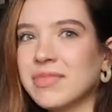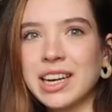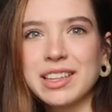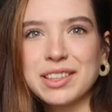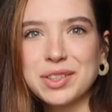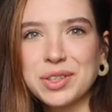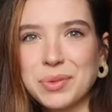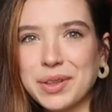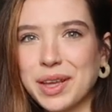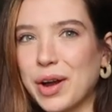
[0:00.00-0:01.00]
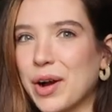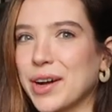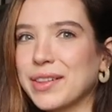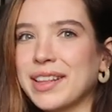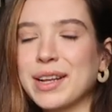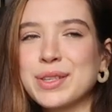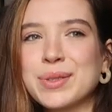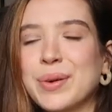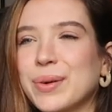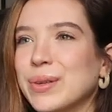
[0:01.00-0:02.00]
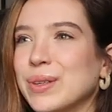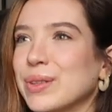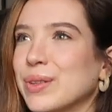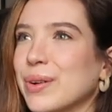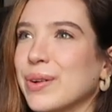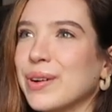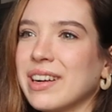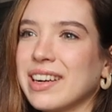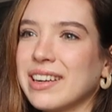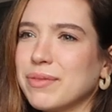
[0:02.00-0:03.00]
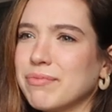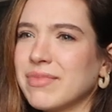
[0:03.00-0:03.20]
anything to do with like art that I sold, or